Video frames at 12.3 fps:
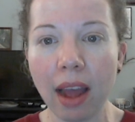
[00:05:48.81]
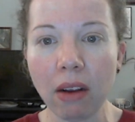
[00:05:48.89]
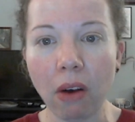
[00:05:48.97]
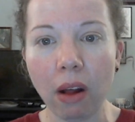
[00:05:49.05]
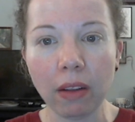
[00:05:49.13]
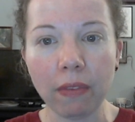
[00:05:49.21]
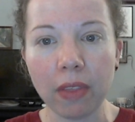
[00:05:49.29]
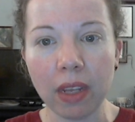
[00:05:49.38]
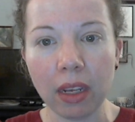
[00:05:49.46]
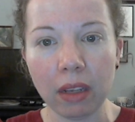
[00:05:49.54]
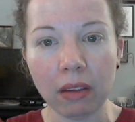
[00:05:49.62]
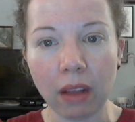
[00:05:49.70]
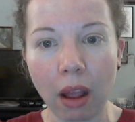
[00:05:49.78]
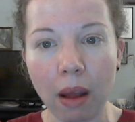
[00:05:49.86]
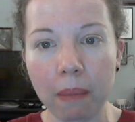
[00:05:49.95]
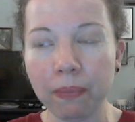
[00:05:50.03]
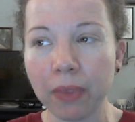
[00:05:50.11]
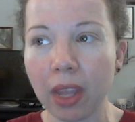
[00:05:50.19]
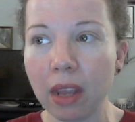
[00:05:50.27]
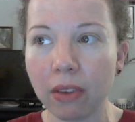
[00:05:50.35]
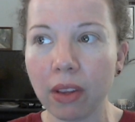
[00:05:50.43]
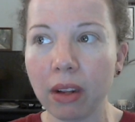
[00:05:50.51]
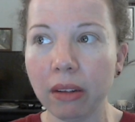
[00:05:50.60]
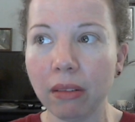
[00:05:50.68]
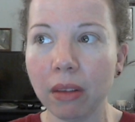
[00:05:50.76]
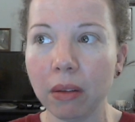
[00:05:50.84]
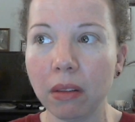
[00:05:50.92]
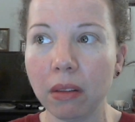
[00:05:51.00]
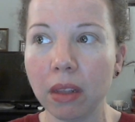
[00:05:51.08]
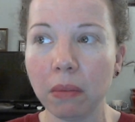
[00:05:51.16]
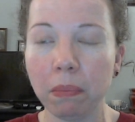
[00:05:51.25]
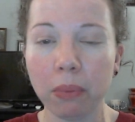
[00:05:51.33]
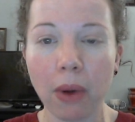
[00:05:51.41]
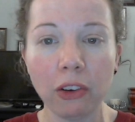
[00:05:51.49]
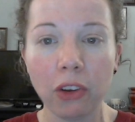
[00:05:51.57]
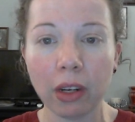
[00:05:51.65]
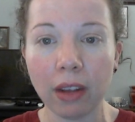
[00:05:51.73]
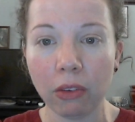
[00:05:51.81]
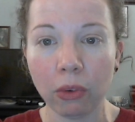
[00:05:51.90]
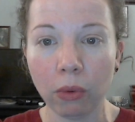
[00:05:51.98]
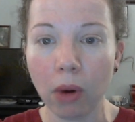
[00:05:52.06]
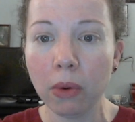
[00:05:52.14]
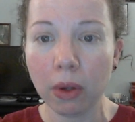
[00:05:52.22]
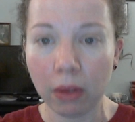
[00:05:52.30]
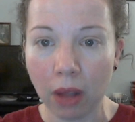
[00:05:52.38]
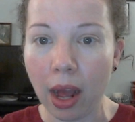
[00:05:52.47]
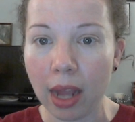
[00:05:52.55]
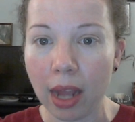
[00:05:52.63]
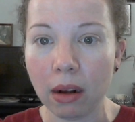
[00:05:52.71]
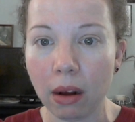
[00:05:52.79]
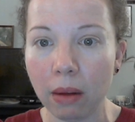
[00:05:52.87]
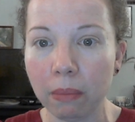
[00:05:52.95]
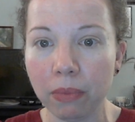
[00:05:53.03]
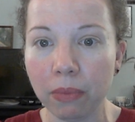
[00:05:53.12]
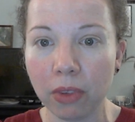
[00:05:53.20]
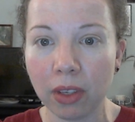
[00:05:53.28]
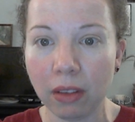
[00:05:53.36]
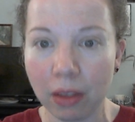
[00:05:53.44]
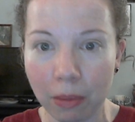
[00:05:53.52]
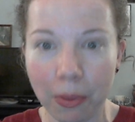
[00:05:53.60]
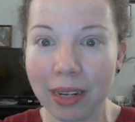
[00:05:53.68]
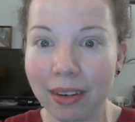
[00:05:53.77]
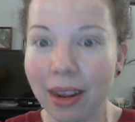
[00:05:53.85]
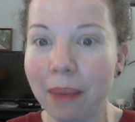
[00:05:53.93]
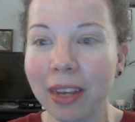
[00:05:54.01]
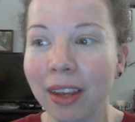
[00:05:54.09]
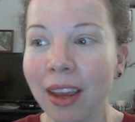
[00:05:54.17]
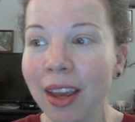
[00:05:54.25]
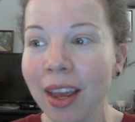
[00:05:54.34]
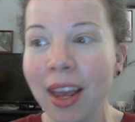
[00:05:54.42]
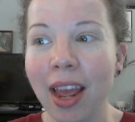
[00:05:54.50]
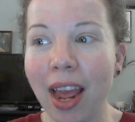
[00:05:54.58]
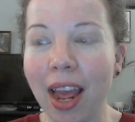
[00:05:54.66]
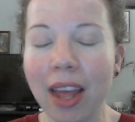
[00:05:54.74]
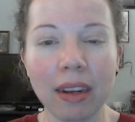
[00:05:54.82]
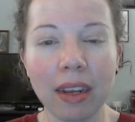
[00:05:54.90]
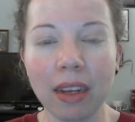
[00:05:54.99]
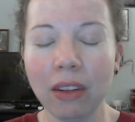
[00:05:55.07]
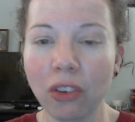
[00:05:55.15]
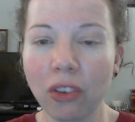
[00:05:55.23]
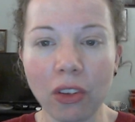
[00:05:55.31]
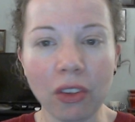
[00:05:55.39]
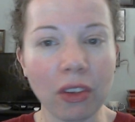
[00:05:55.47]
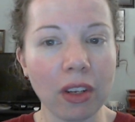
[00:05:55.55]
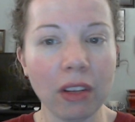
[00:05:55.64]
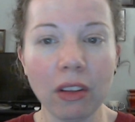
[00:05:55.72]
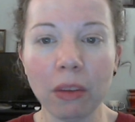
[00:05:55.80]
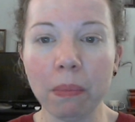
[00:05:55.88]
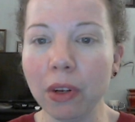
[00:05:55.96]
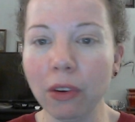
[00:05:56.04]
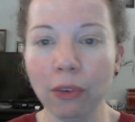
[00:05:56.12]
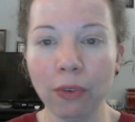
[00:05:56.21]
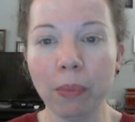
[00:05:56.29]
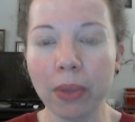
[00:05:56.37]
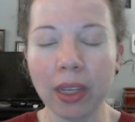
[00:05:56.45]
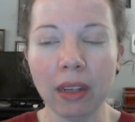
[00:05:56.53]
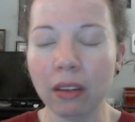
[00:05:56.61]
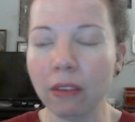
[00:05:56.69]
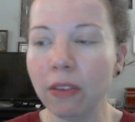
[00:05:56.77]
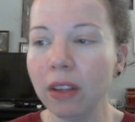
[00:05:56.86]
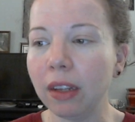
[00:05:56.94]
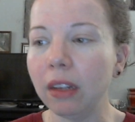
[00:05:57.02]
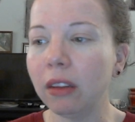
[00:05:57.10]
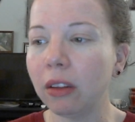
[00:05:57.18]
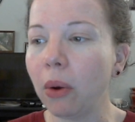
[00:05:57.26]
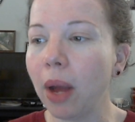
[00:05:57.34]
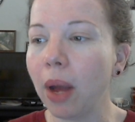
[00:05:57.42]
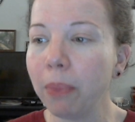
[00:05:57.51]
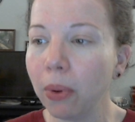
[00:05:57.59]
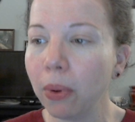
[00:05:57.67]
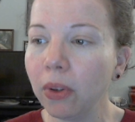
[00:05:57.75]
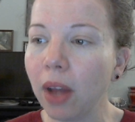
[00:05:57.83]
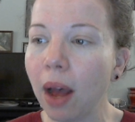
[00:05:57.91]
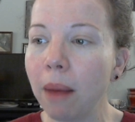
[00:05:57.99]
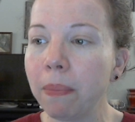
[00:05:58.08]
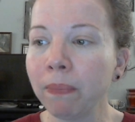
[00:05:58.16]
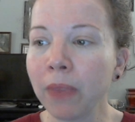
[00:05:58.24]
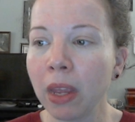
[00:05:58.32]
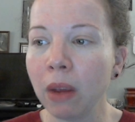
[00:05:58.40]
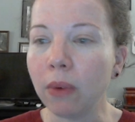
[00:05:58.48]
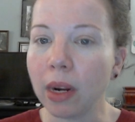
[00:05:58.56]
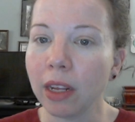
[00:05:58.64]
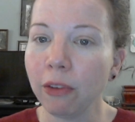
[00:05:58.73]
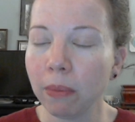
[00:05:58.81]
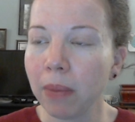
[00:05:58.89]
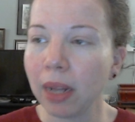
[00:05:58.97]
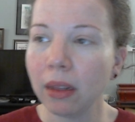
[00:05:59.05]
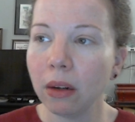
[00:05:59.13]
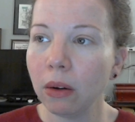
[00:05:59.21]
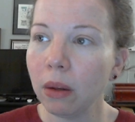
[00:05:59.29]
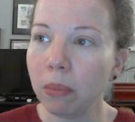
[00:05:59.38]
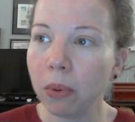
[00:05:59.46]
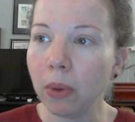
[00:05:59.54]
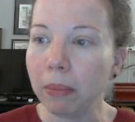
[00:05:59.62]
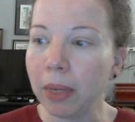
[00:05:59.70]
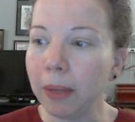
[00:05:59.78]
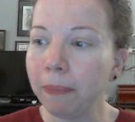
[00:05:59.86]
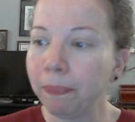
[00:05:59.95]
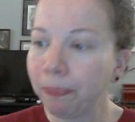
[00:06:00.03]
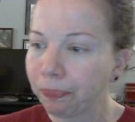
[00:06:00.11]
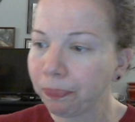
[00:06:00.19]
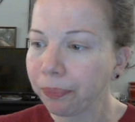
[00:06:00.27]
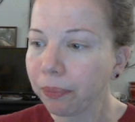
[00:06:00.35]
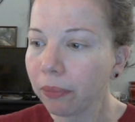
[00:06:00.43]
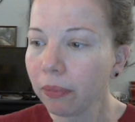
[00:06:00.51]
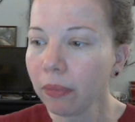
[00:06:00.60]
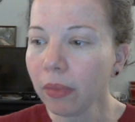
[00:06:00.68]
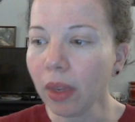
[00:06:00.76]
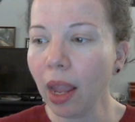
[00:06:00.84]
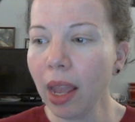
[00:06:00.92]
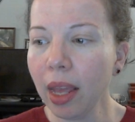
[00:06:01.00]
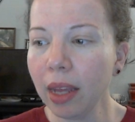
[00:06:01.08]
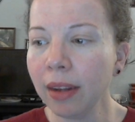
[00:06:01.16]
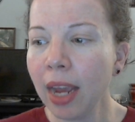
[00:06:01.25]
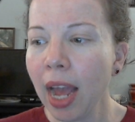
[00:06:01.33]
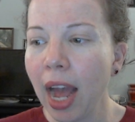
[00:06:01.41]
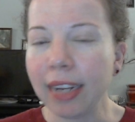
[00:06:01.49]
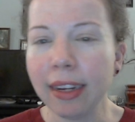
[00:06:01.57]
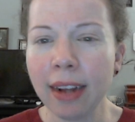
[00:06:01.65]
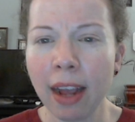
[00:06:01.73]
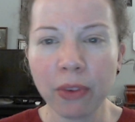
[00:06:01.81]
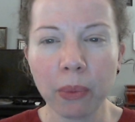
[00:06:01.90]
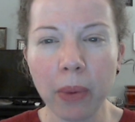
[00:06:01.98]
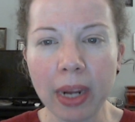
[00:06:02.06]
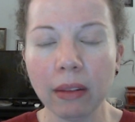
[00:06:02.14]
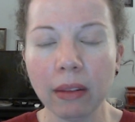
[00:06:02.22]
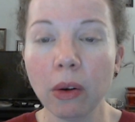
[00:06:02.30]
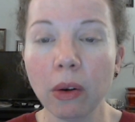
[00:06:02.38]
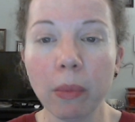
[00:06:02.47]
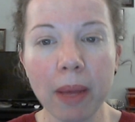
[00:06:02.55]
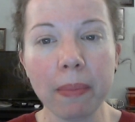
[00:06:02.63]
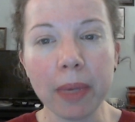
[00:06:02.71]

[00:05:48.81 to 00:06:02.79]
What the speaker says: all of these. It's the project has grown a lot since the pandemic, and it's a beautiful place to visit. So I pulled up, ready for my little appointment. And I did have to wait a little bit